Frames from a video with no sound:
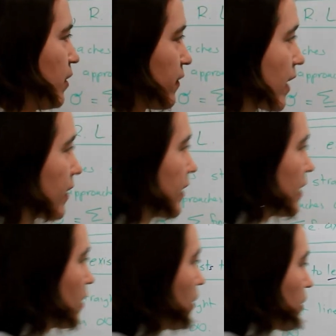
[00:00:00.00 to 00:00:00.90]
so we've
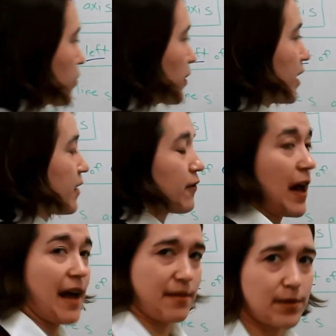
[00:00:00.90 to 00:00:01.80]
calculated all the three
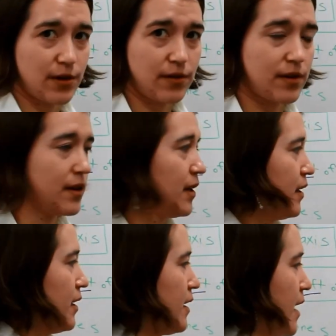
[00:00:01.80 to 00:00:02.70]
different asymptotes.
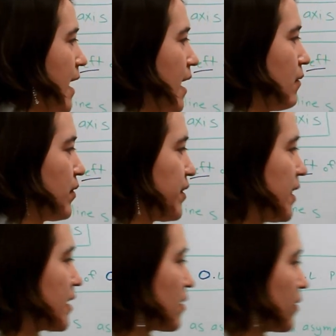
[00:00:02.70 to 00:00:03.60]
And we'll see
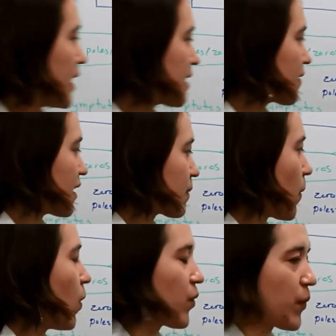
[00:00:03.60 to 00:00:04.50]
that so each of these
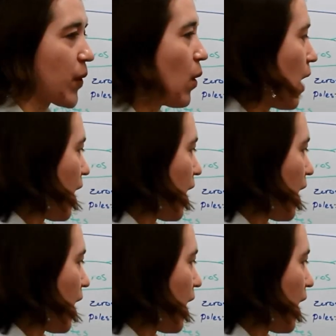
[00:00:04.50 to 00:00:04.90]
poles will go